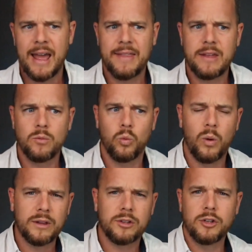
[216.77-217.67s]
and then
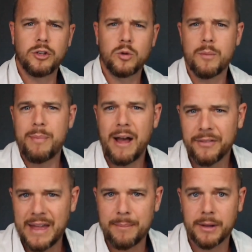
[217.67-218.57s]
what to do
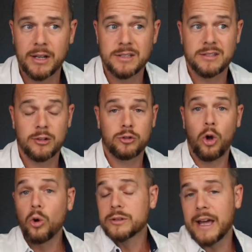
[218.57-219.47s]
about that, because they're
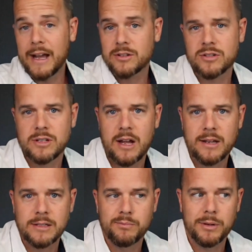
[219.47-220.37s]
told to
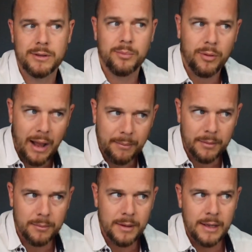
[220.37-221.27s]
exercise, but the
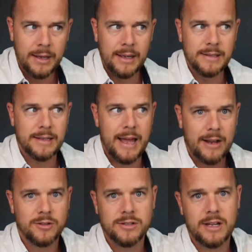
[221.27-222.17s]
problem is that
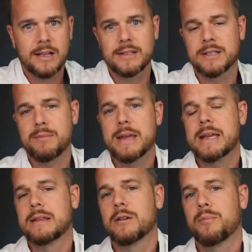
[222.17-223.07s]
exercise is
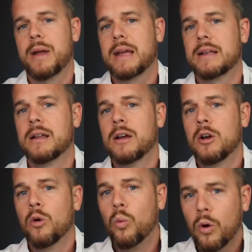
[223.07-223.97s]
making their pain
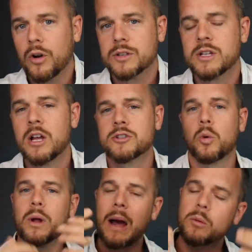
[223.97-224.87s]
worse. So
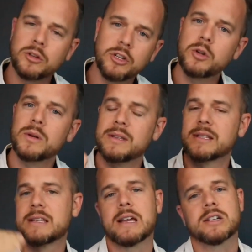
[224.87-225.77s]
what I would do in
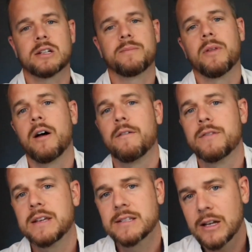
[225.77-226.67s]
this section
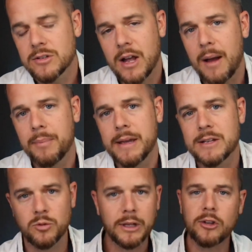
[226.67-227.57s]
of the sales copy
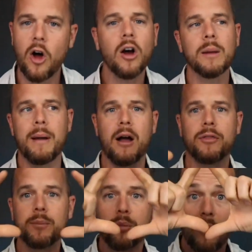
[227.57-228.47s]
is really talk
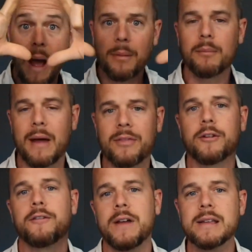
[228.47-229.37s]
about the problem that
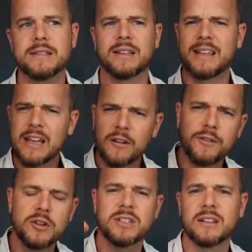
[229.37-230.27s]
they're facing. Take a
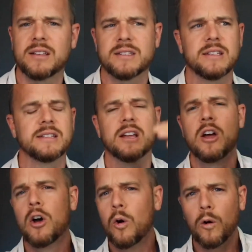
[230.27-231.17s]
few sentences
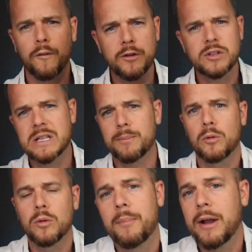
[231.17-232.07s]
or a few
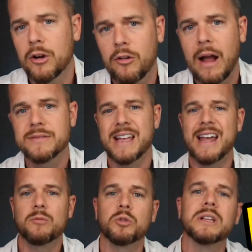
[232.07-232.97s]
simple paragraphs
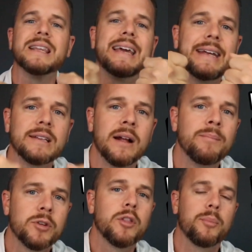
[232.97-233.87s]
and relate
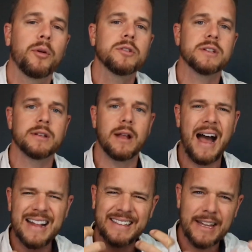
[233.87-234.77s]
to the person.
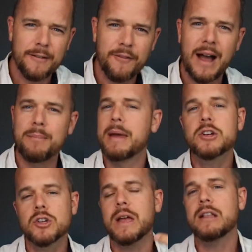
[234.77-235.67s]
Identify,
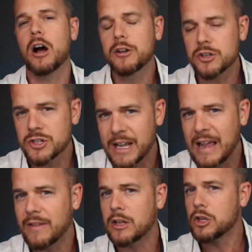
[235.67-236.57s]
make sure they
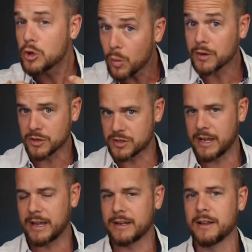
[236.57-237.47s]
understand that you
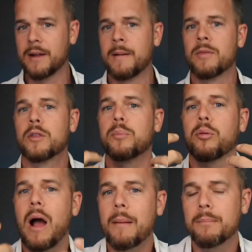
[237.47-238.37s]
understand the
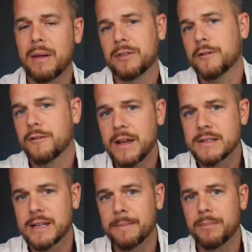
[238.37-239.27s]
problem that they're
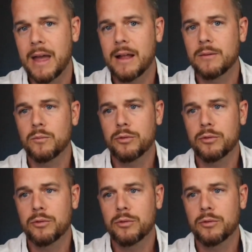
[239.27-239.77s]
facing. And